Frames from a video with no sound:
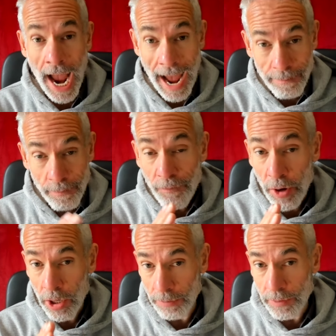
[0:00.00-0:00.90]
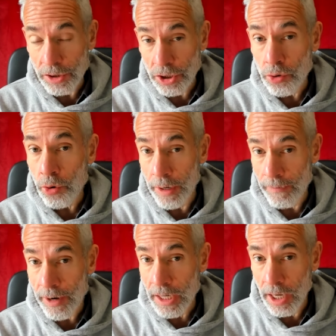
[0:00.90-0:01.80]
I haven't followed the story
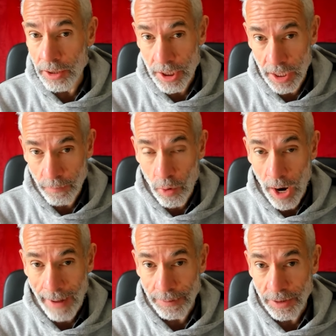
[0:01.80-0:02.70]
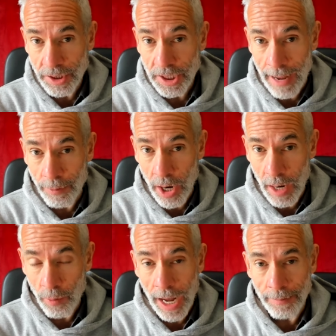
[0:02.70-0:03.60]
very closely of what happened to Samurai
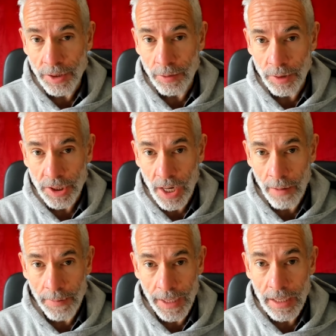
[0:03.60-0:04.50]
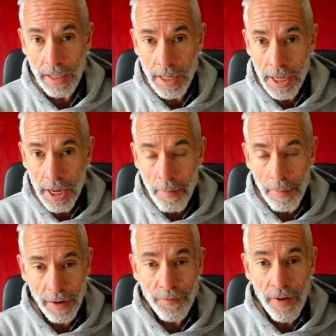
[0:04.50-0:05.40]
and what happened to Wasabi,
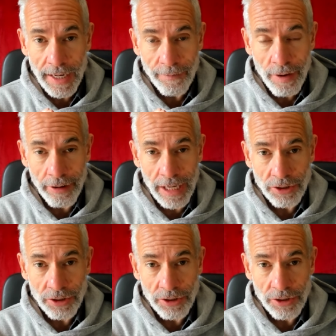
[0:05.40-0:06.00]
but I find it very